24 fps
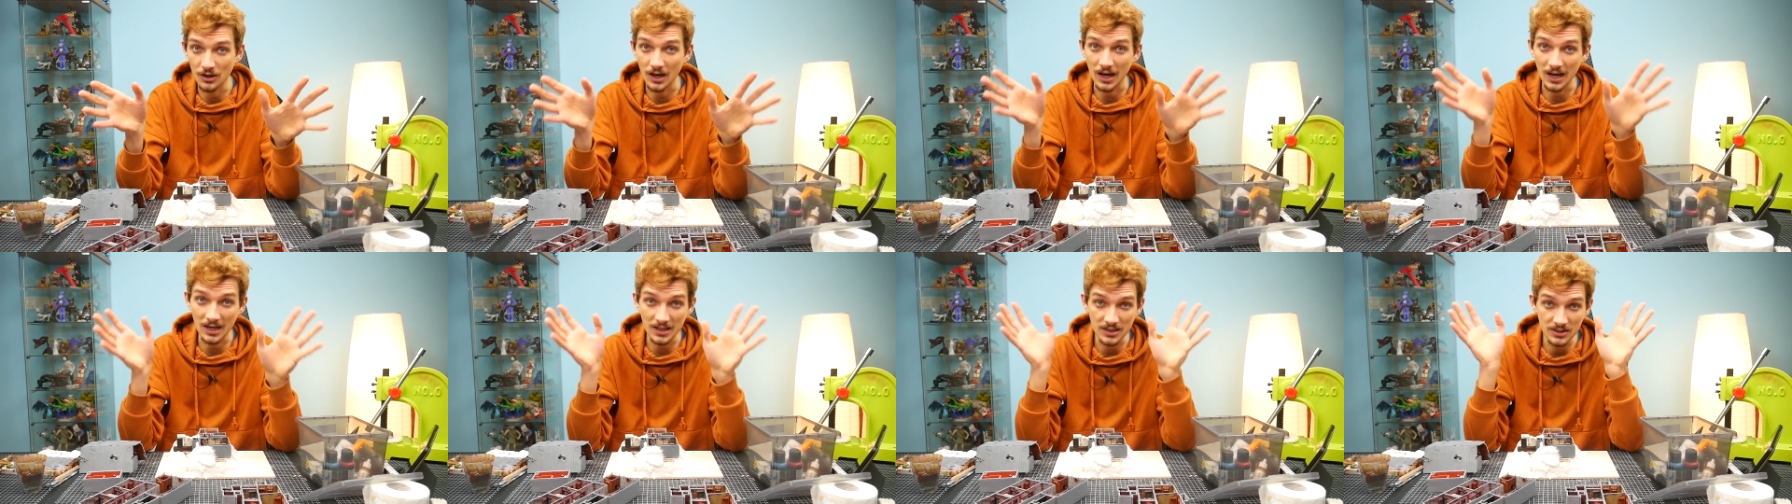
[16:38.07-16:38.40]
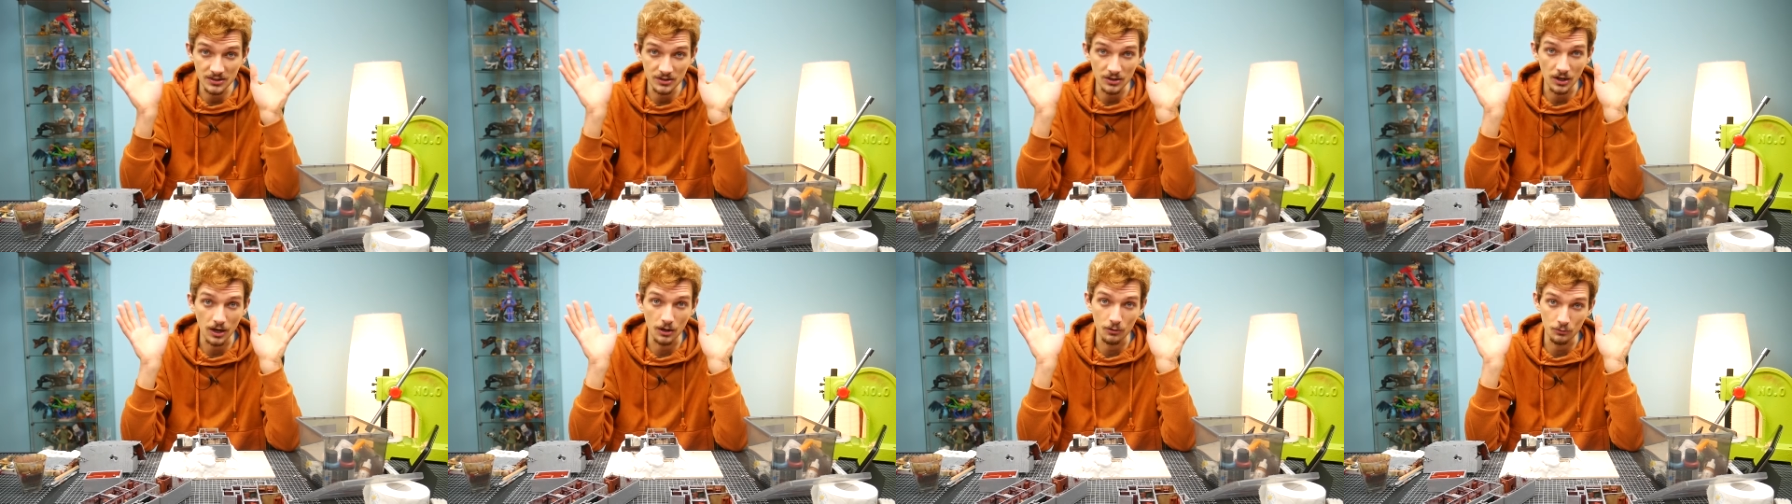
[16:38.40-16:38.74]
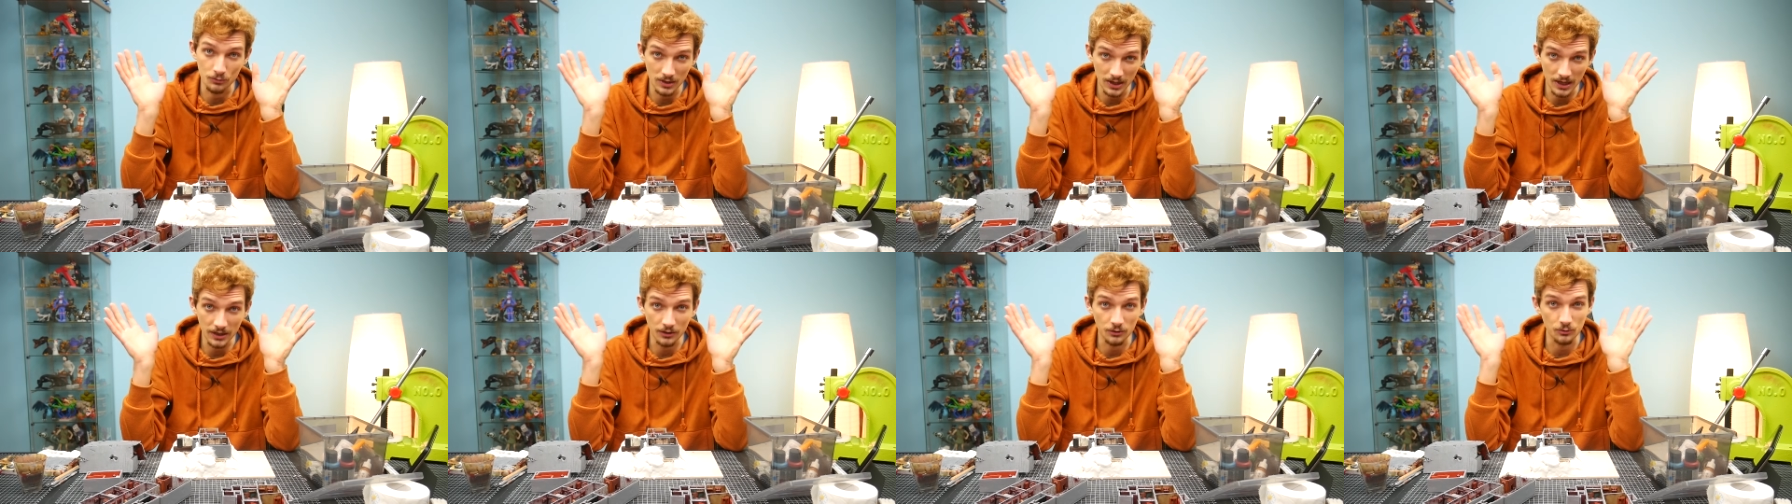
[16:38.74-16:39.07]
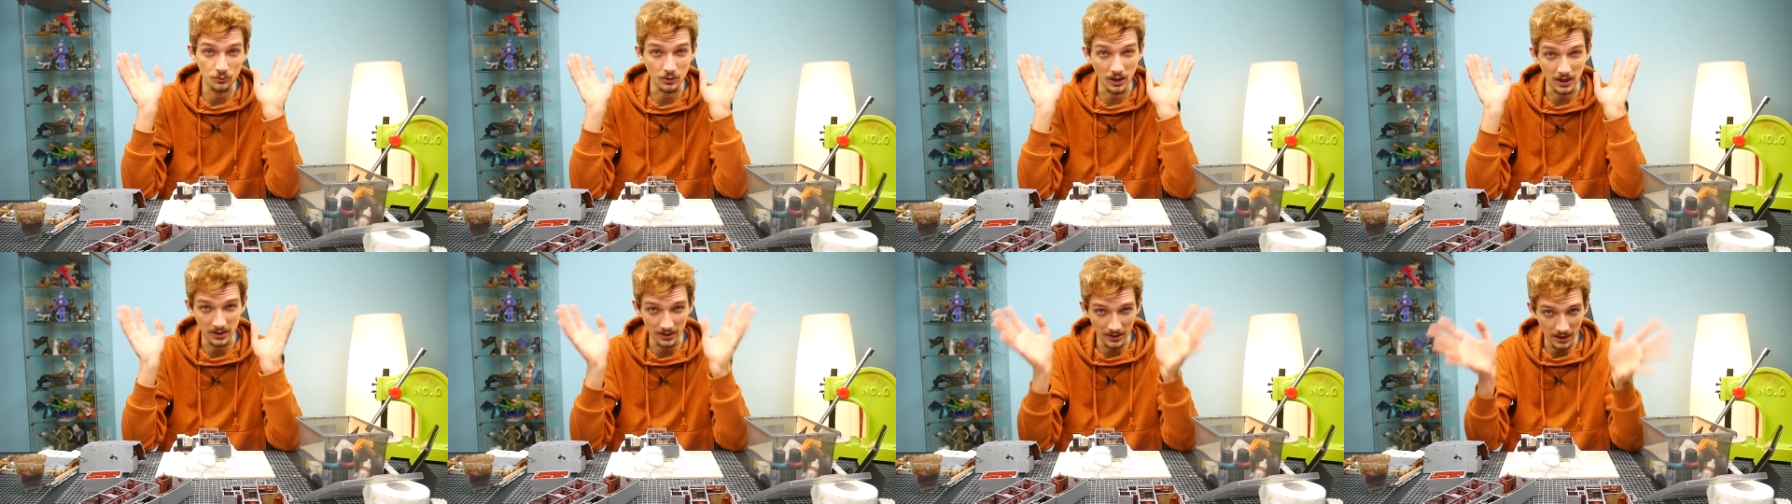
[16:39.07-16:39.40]
Also, I would like
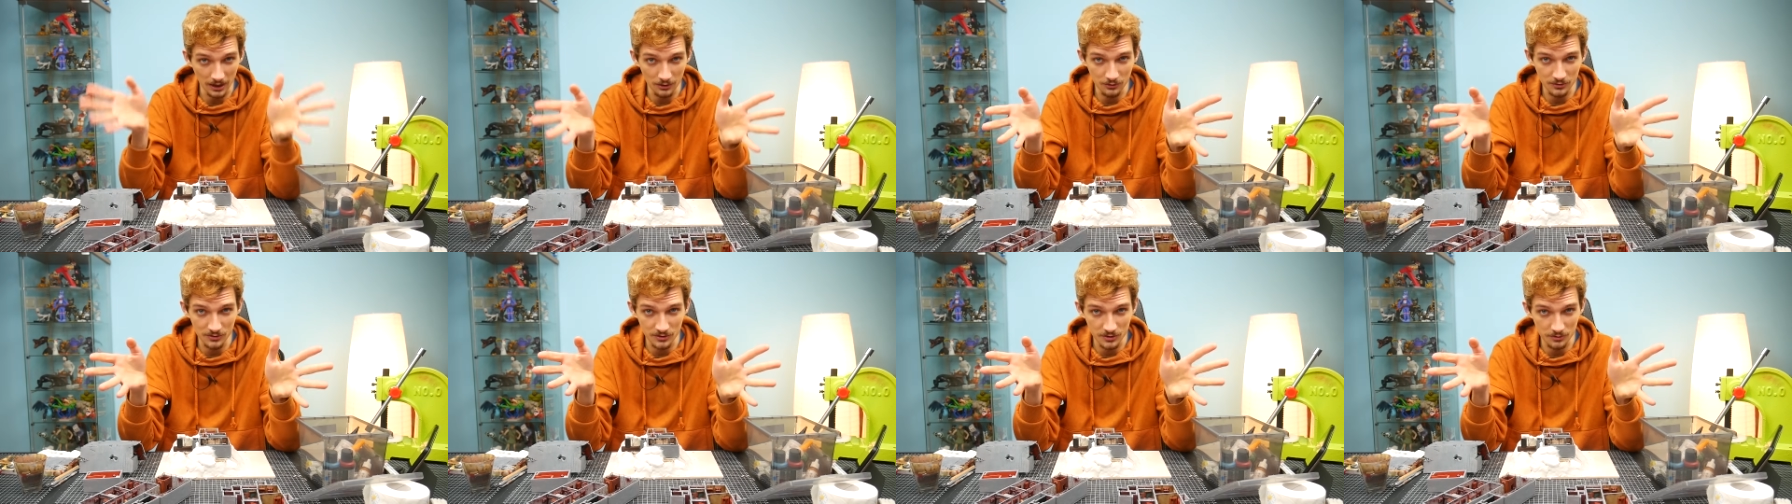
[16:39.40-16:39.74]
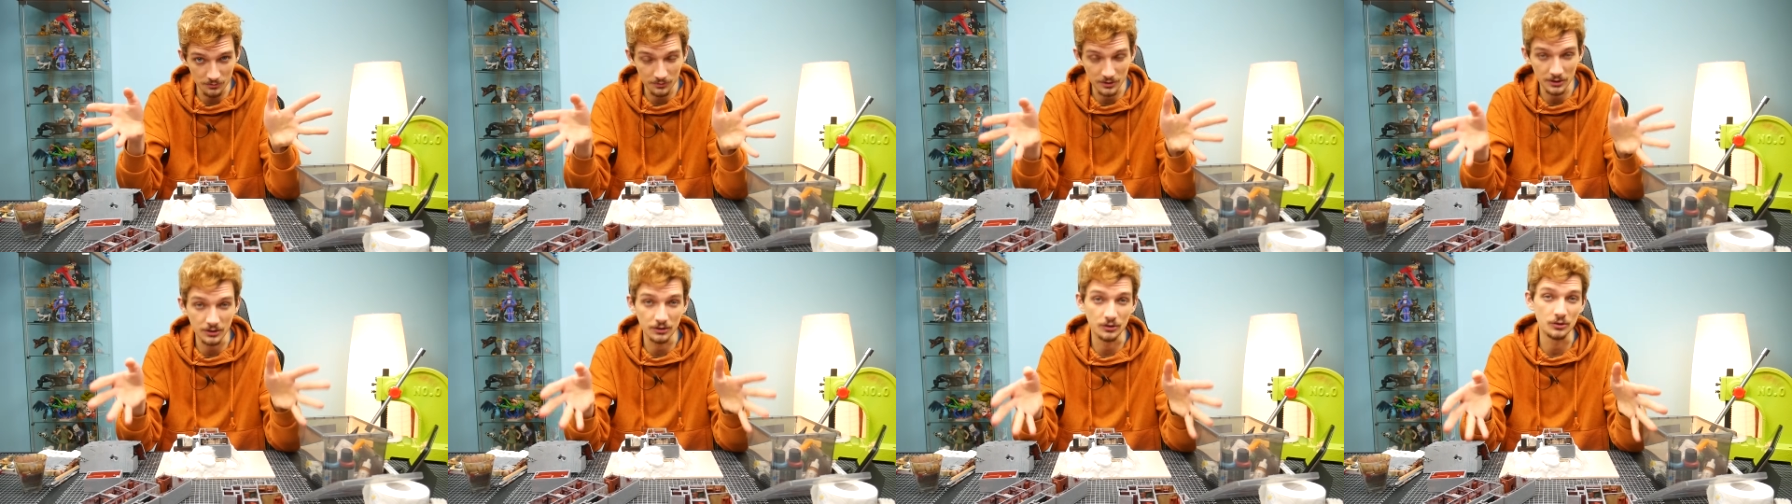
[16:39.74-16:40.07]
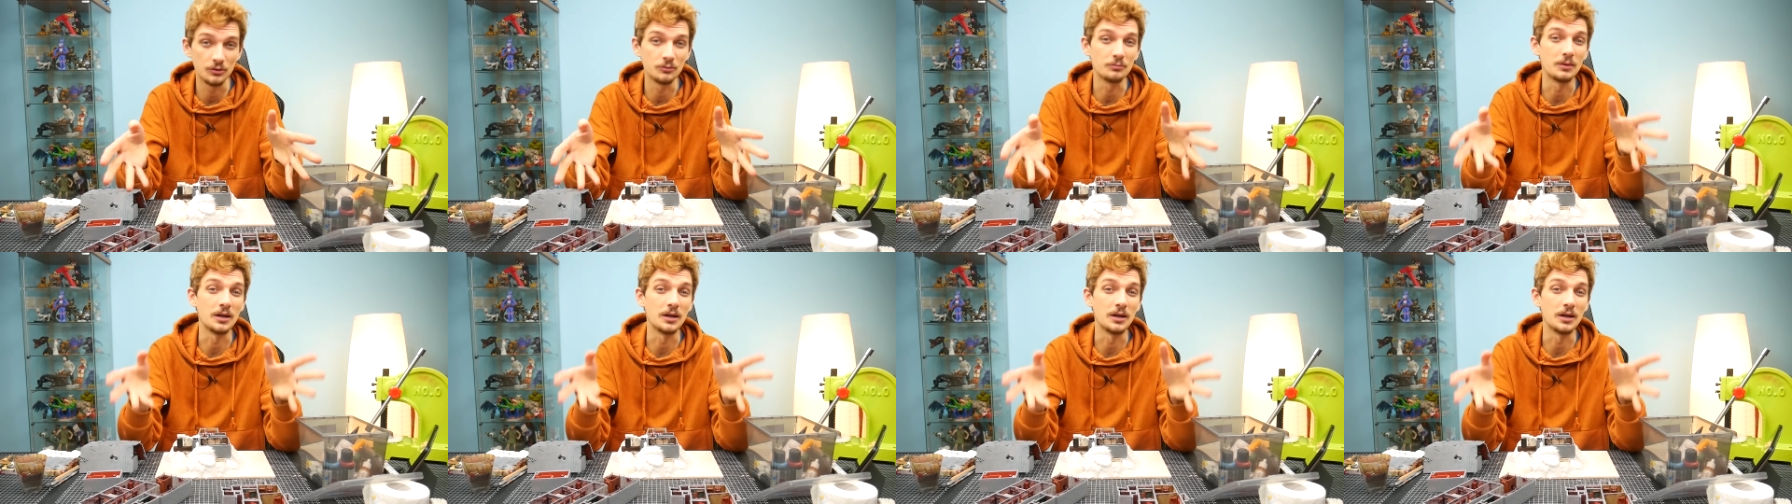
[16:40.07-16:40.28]
to announce something to